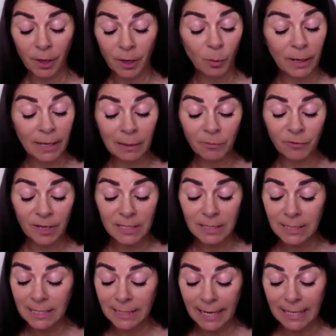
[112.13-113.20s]
where he
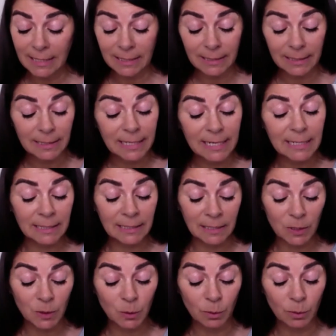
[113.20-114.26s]
investigated eating
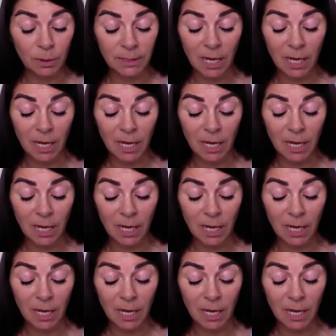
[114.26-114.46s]
disorders